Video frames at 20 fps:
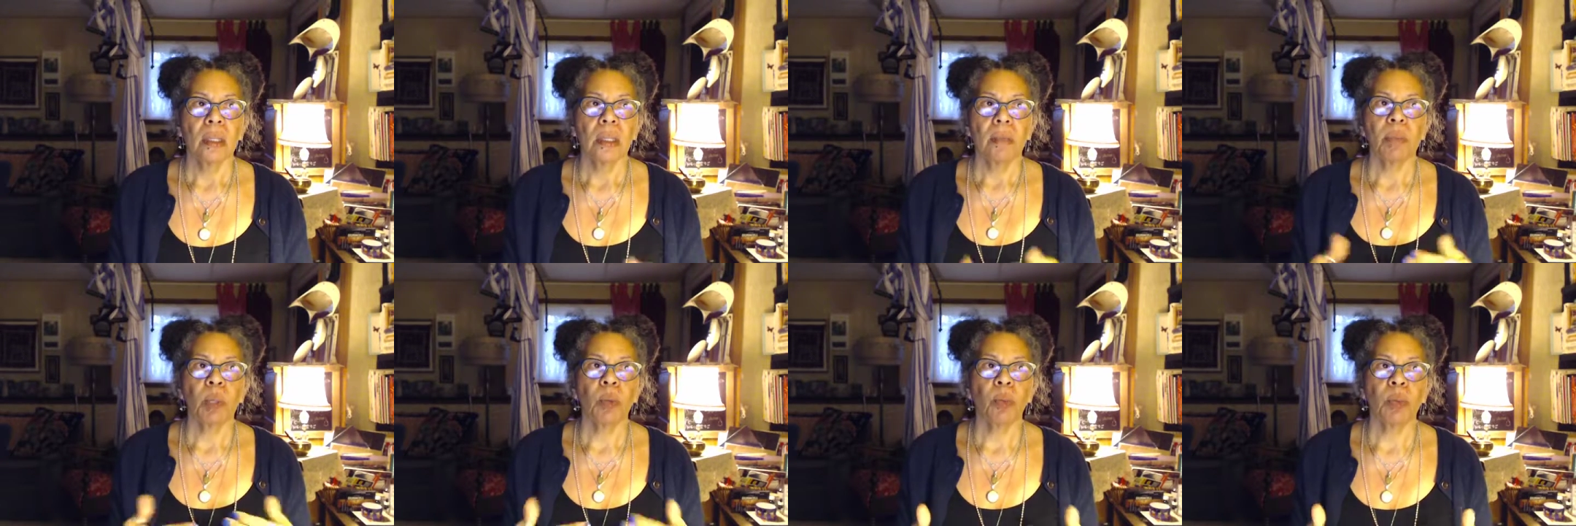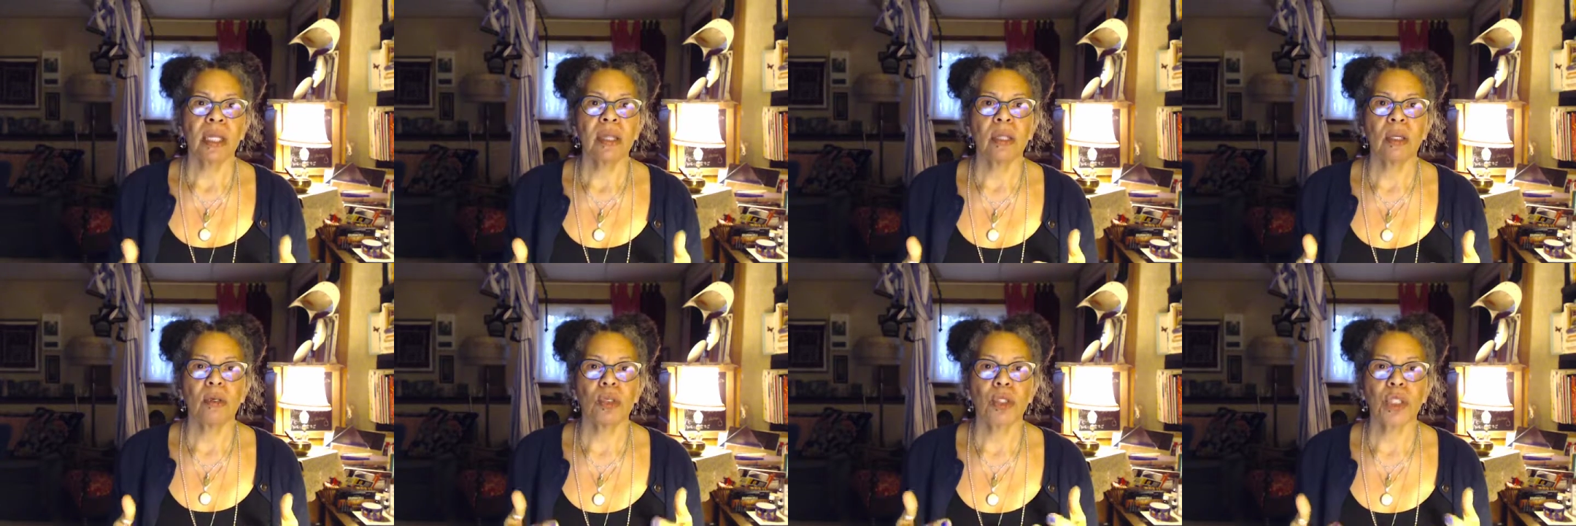But when
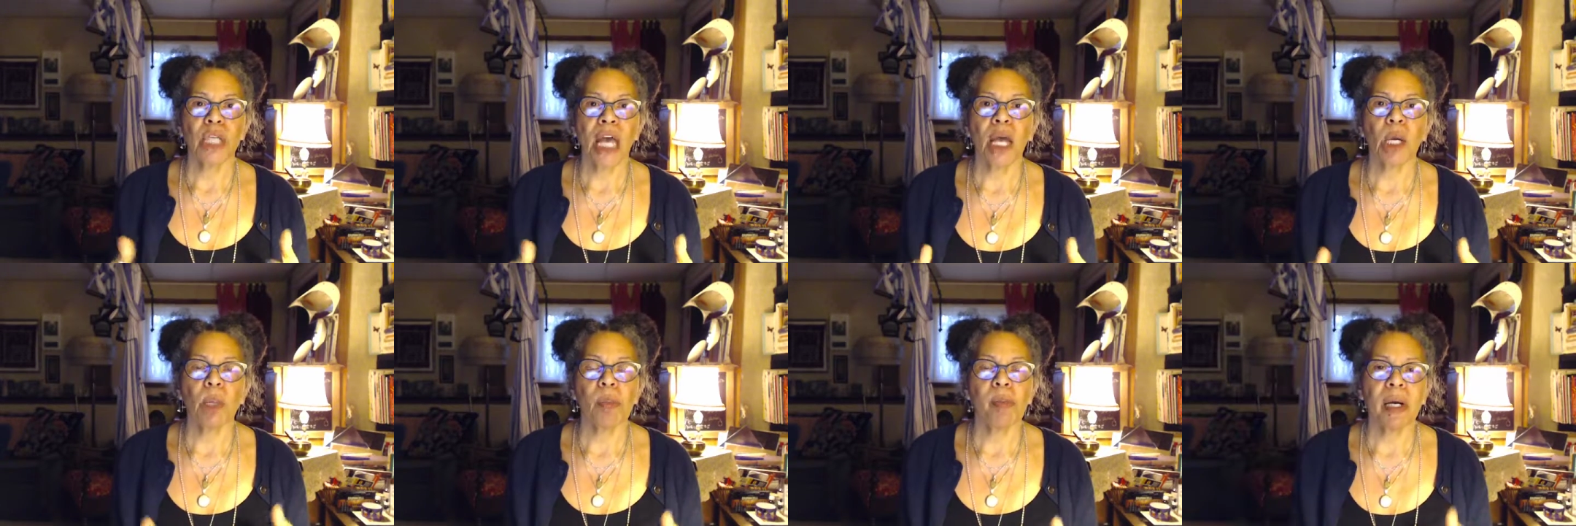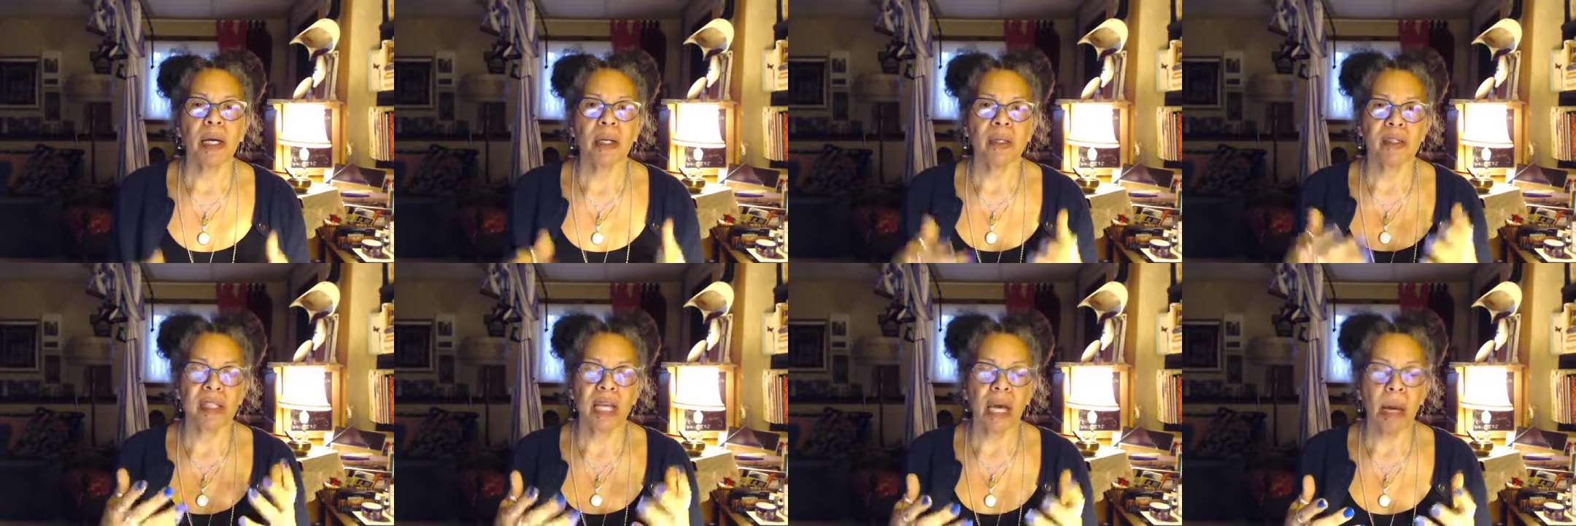those shadow
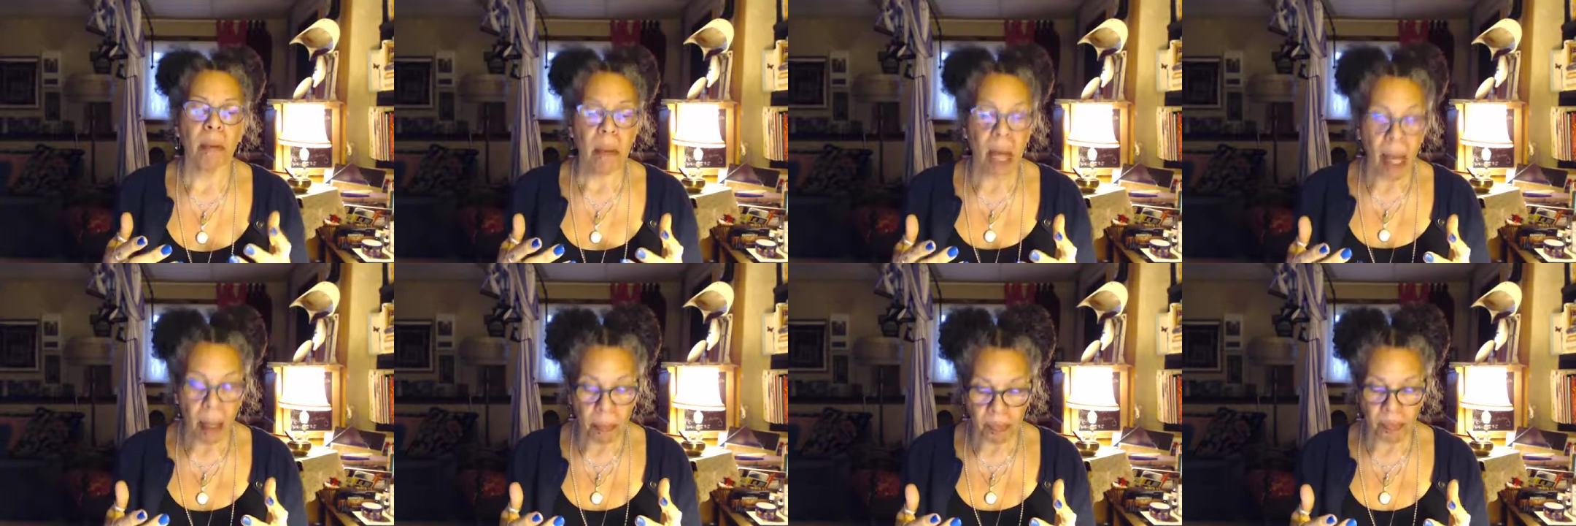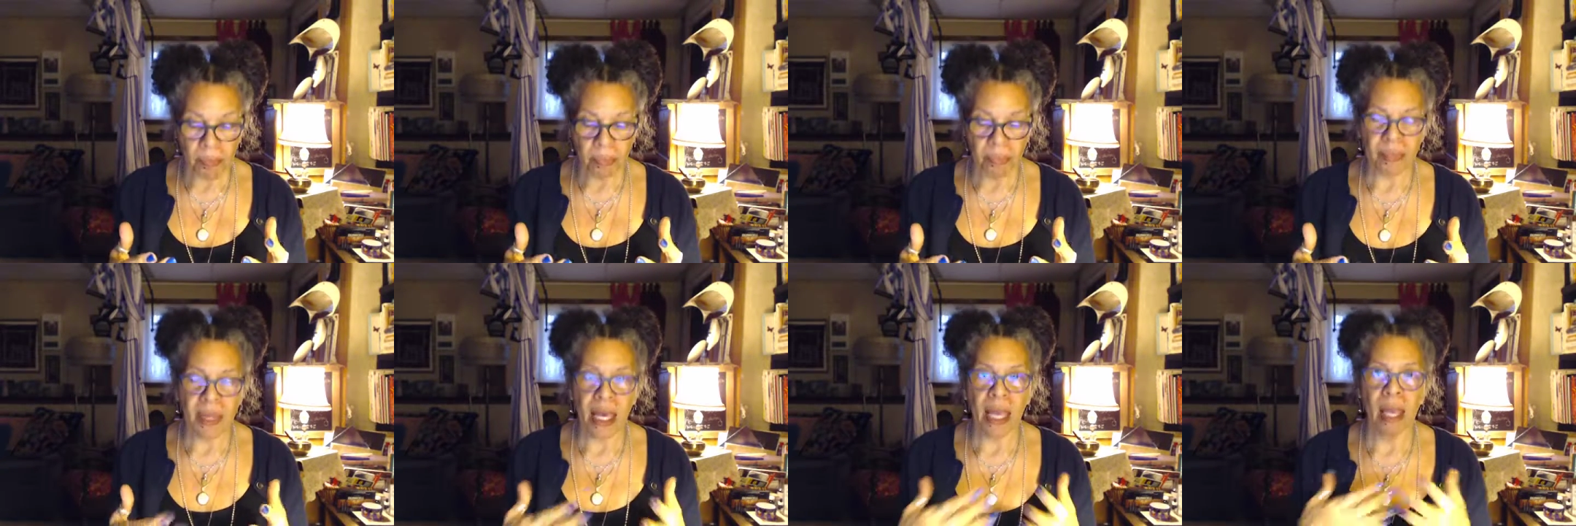parts come up,
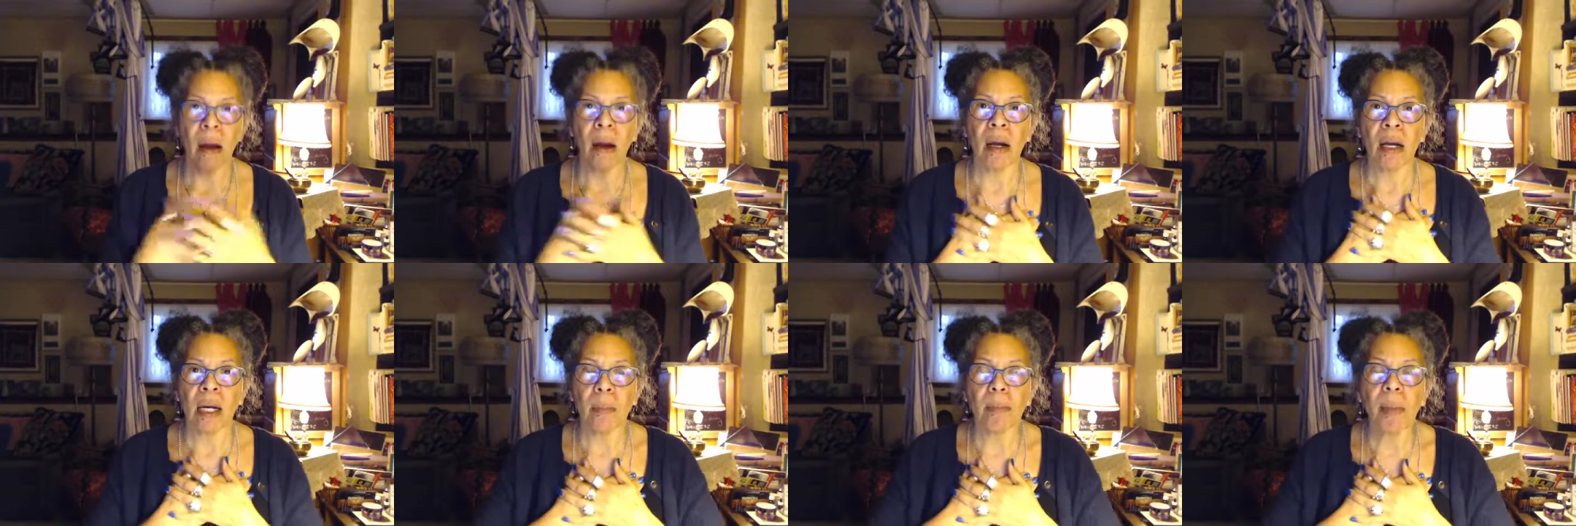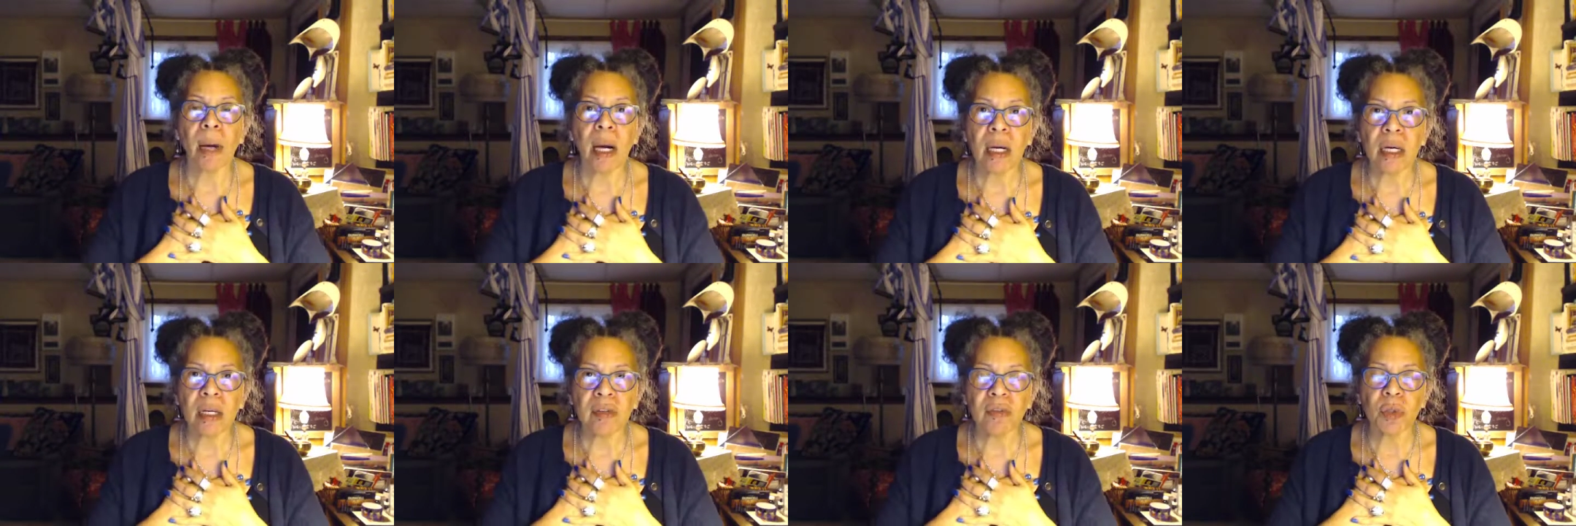they are a
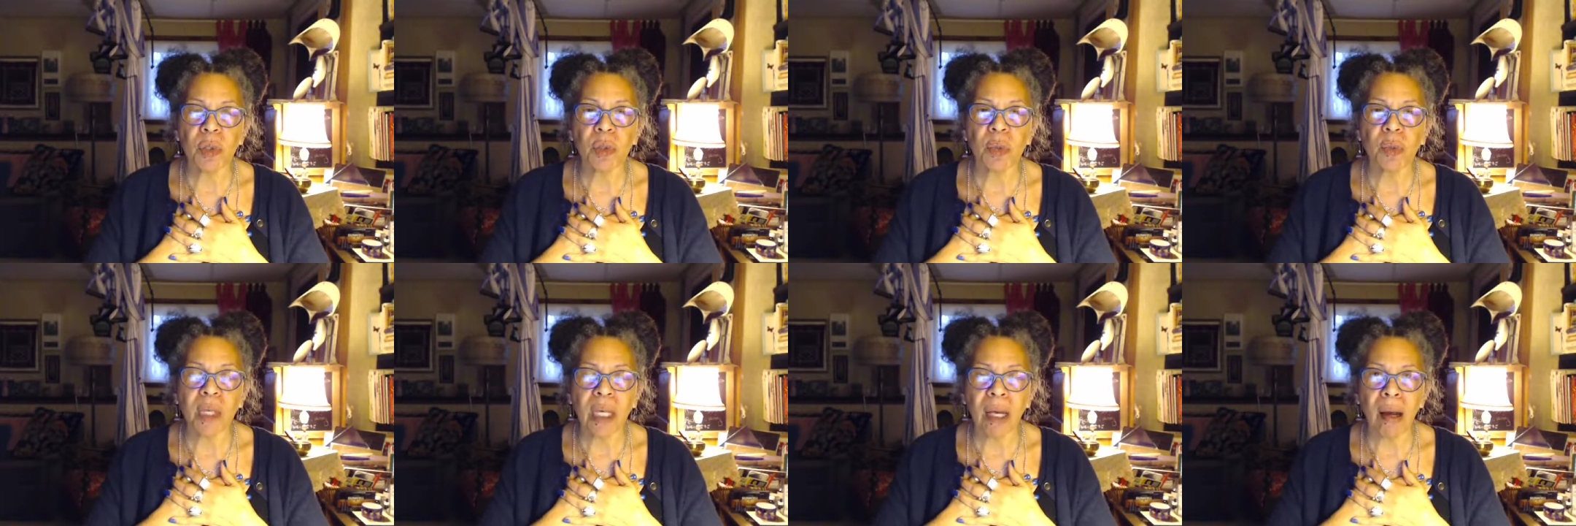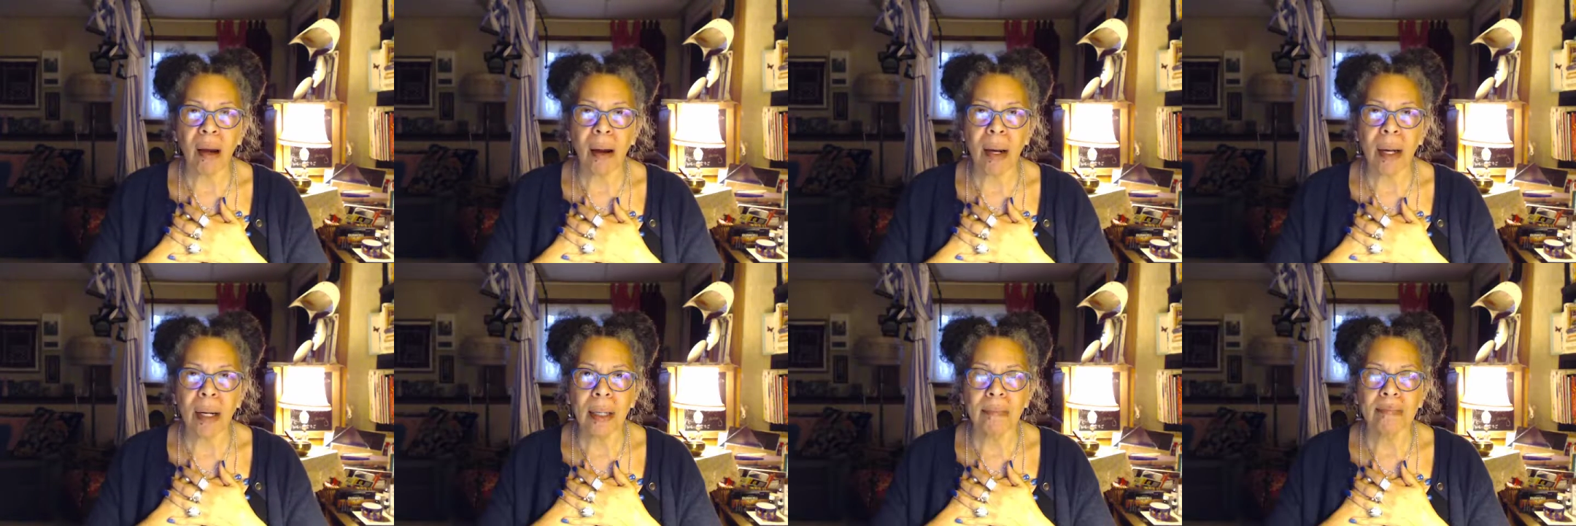part of who we
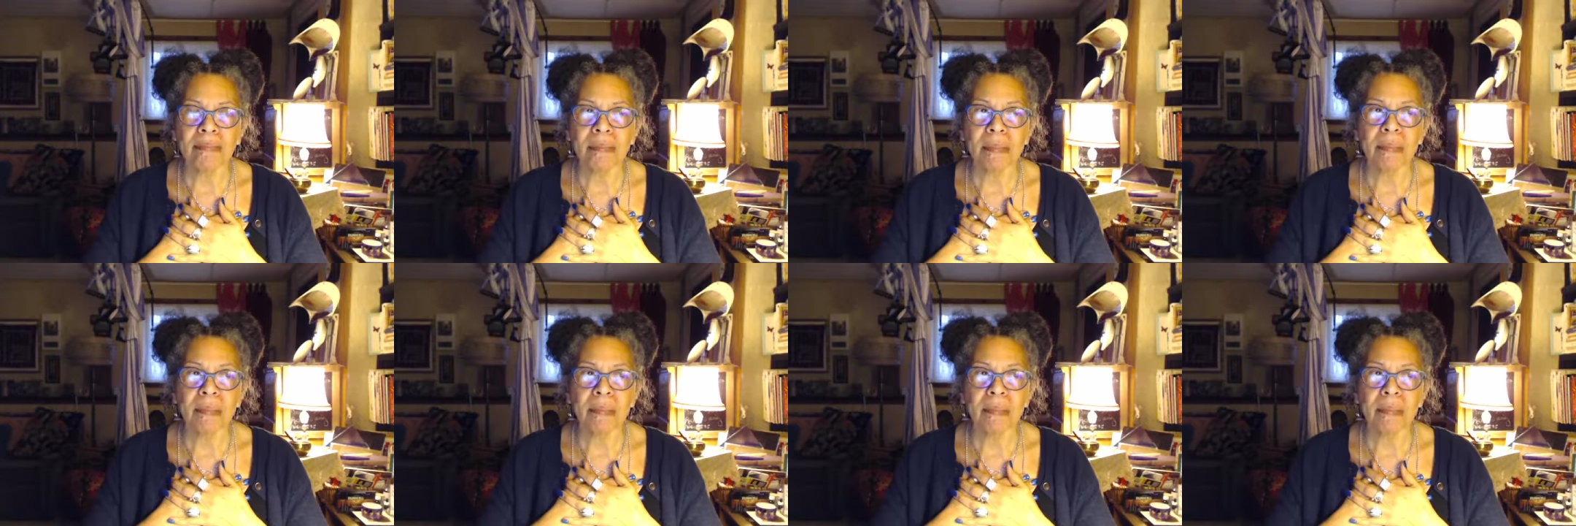are.